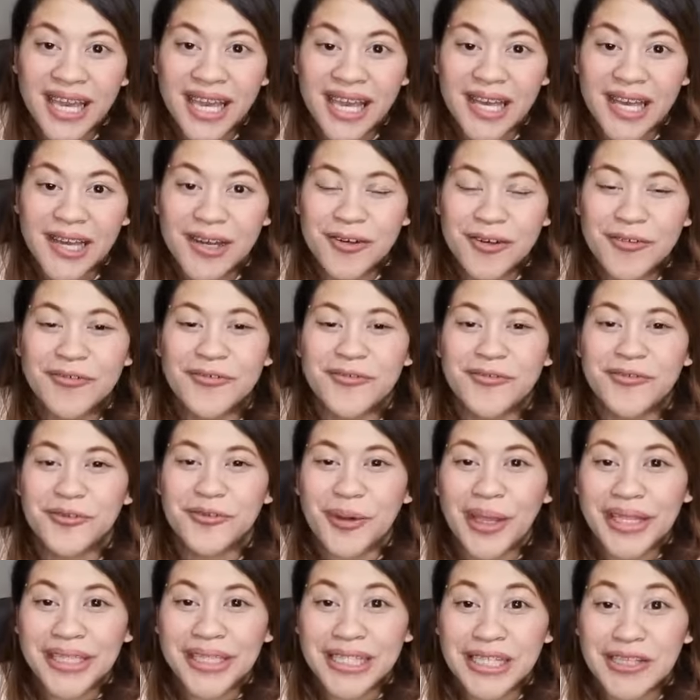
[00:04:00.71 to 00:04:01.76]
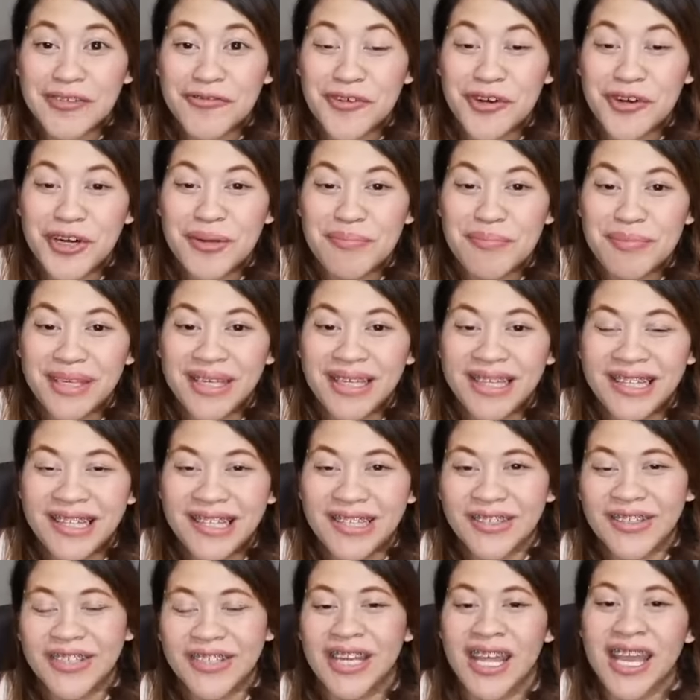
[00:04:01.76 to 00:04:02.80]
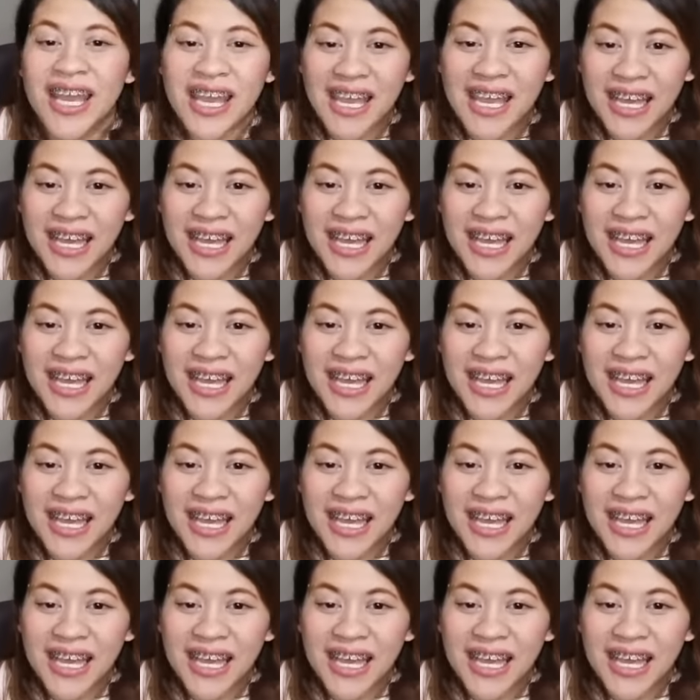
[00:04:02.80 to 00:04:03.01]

have 24 million.